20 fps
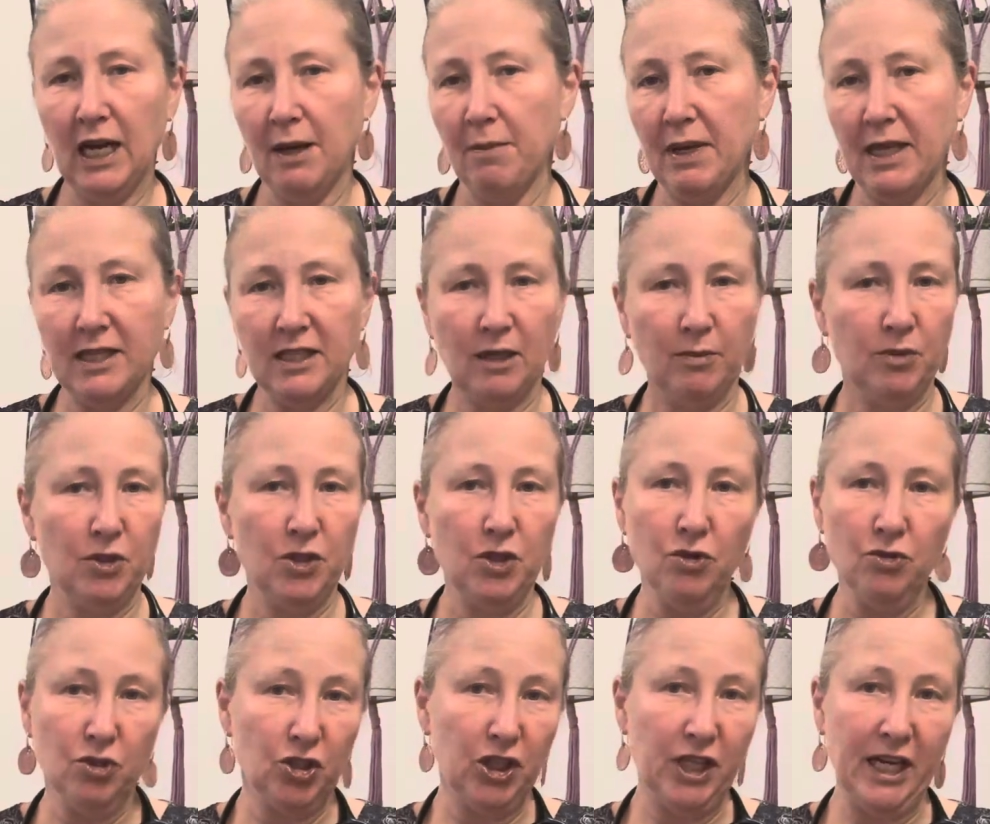it's up to you
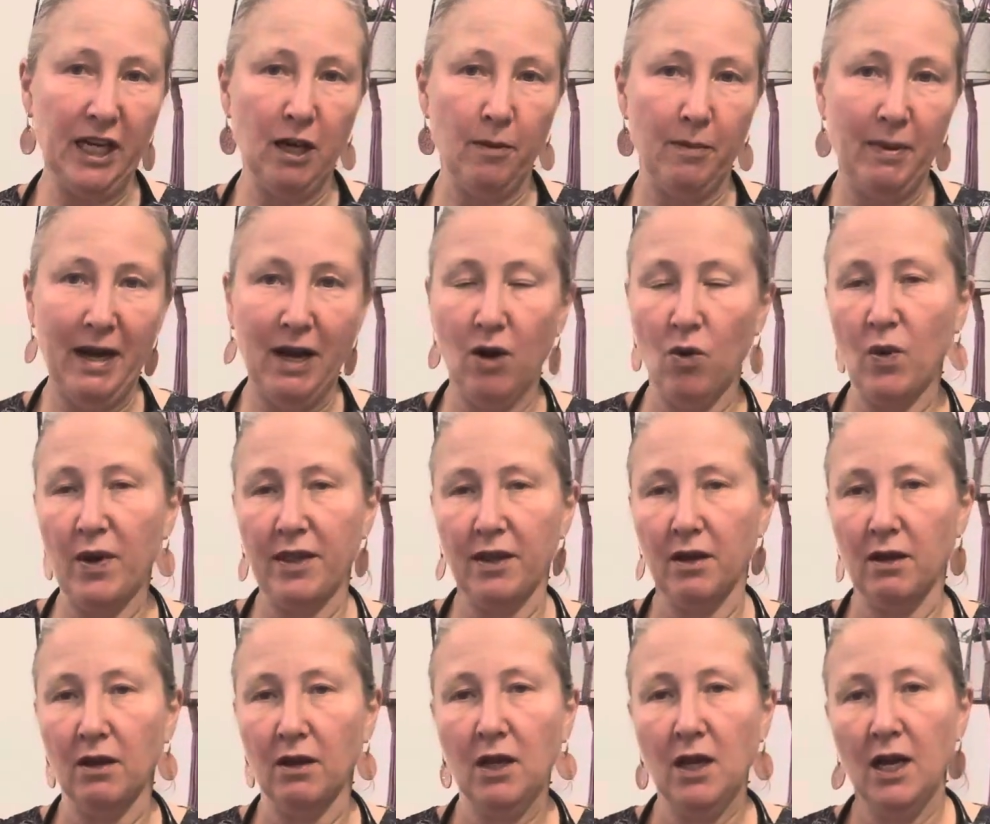to check about
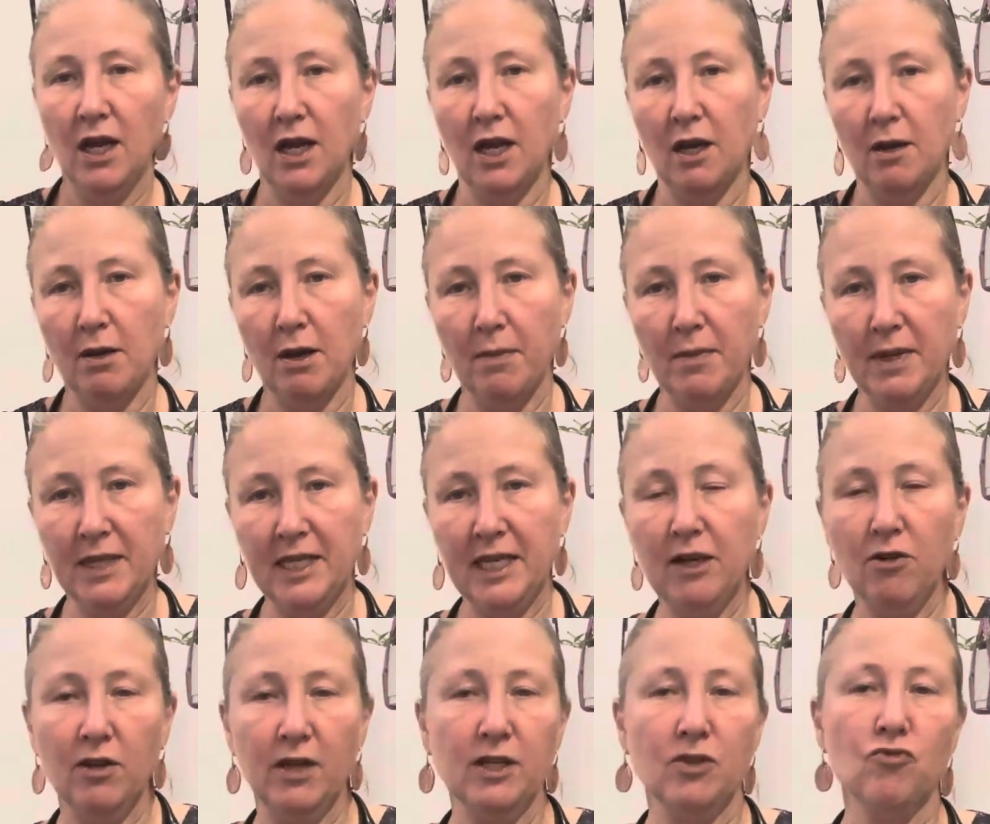whether a
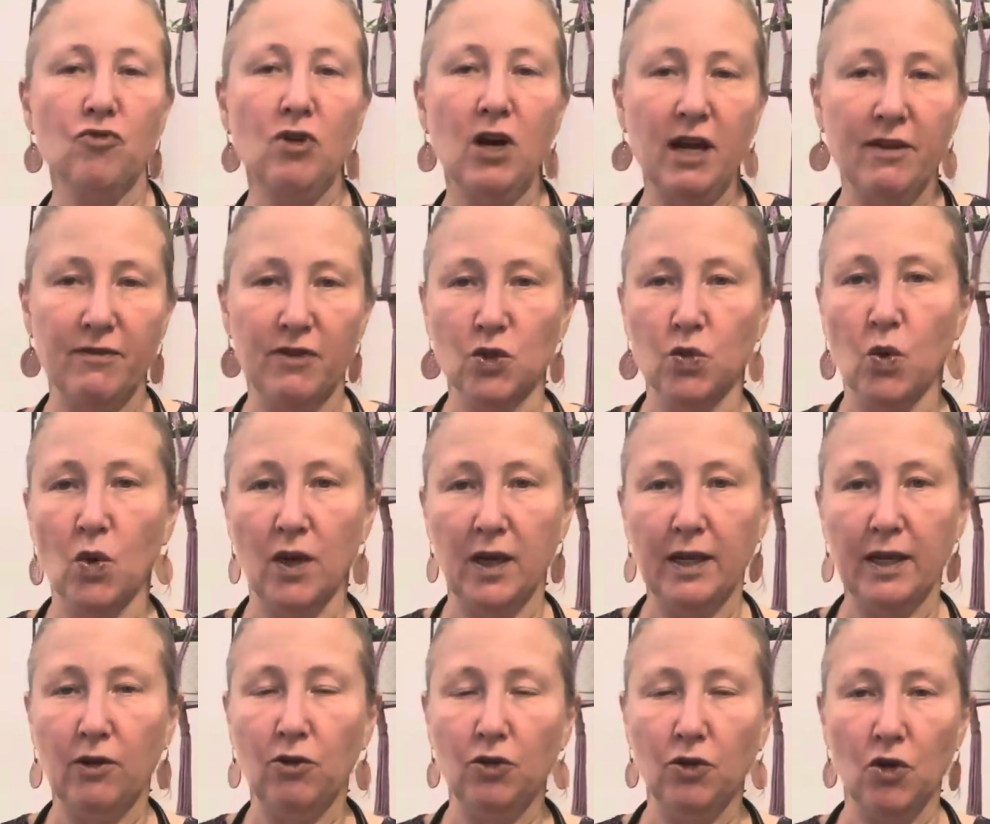material is right for
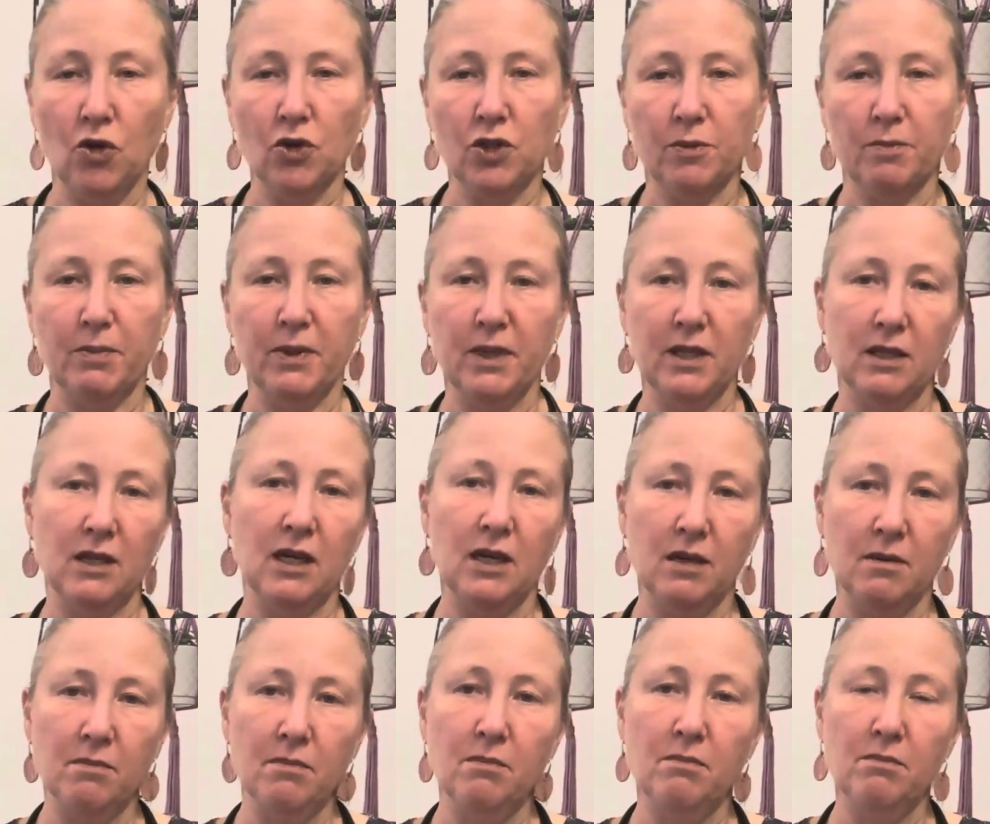swaddling or not, but
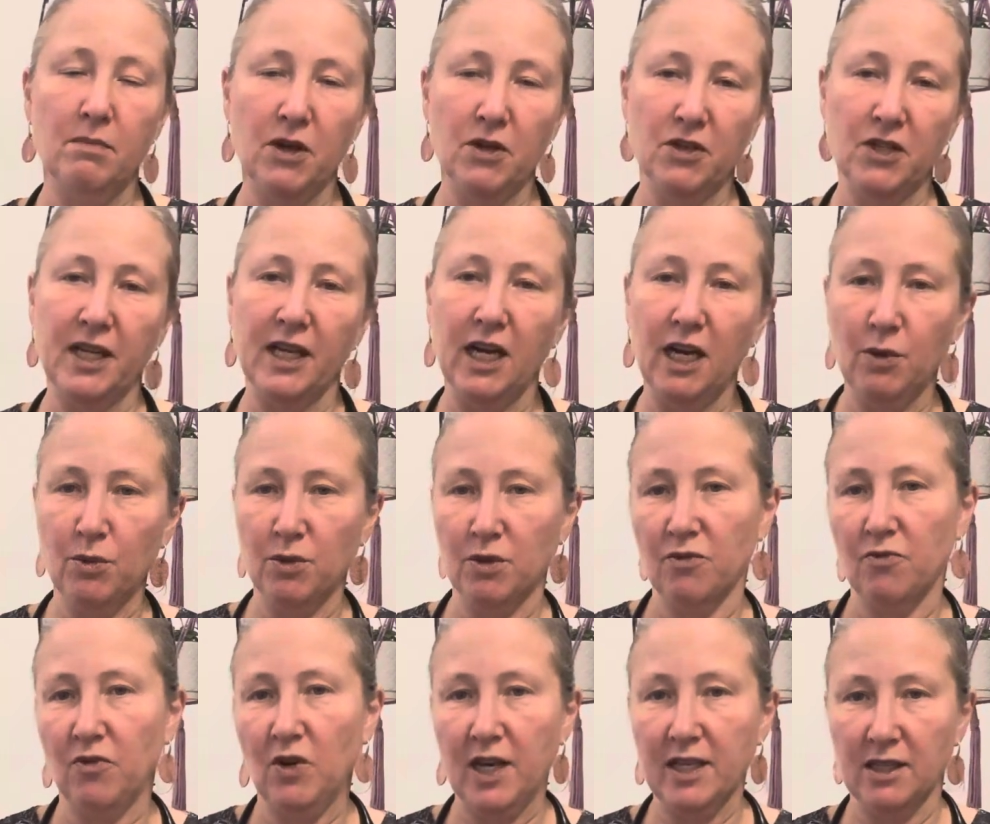mostly I would
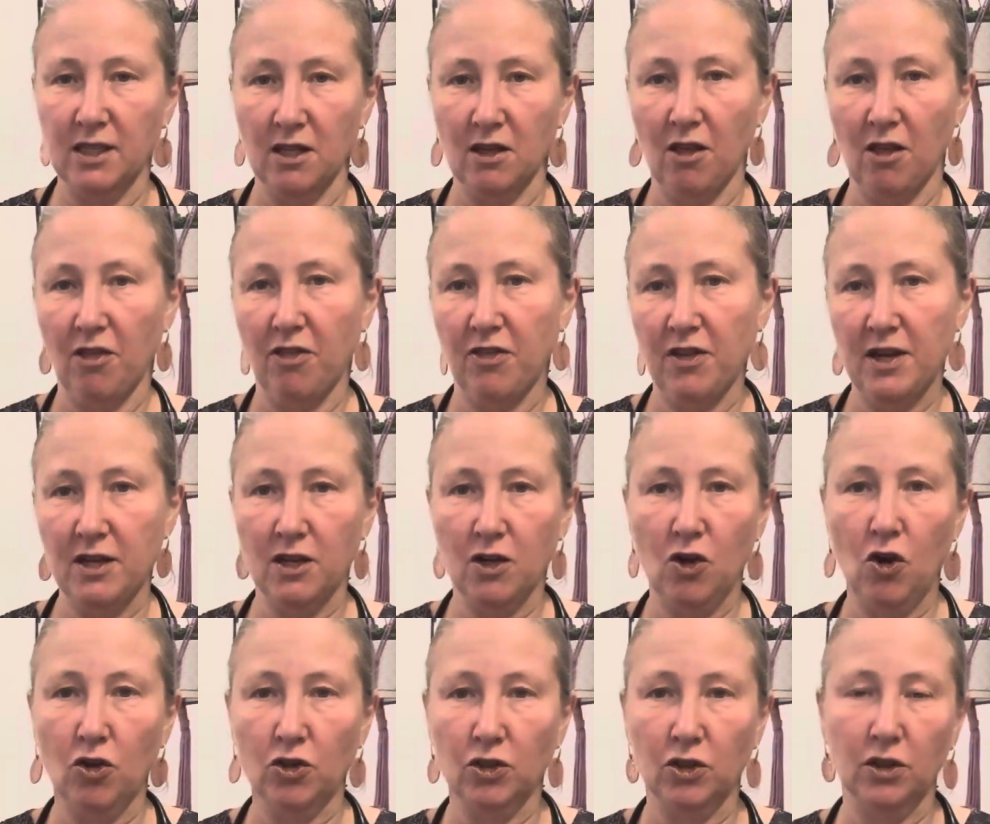advise a thin
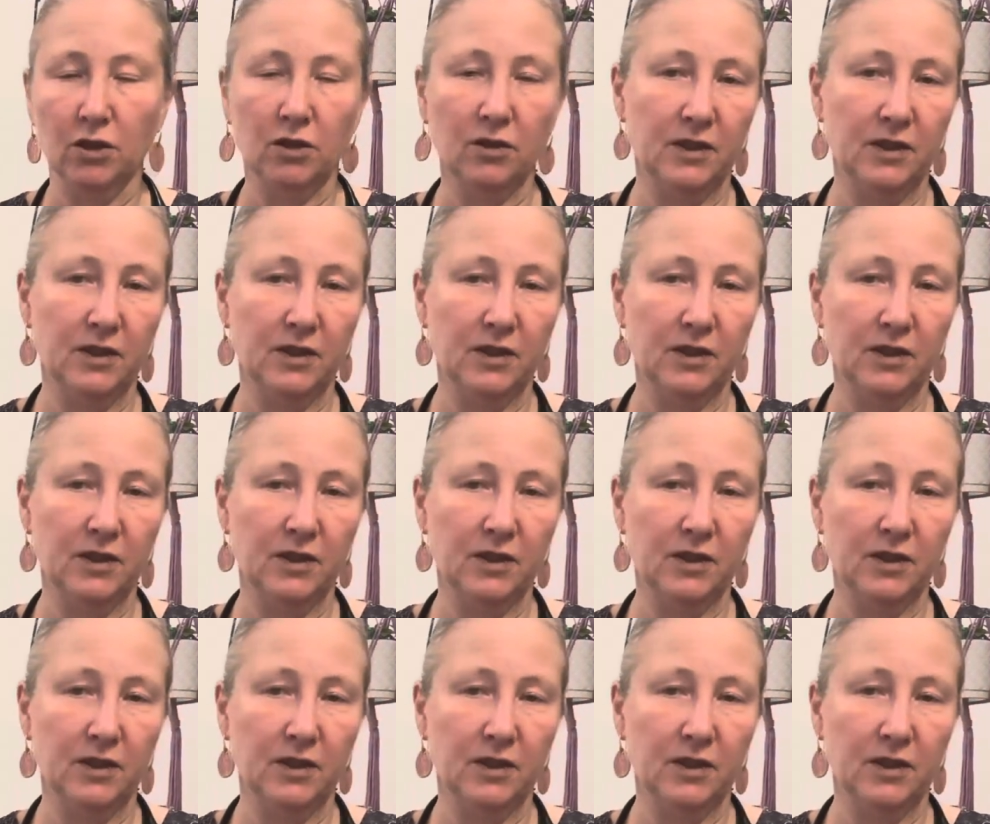cotton.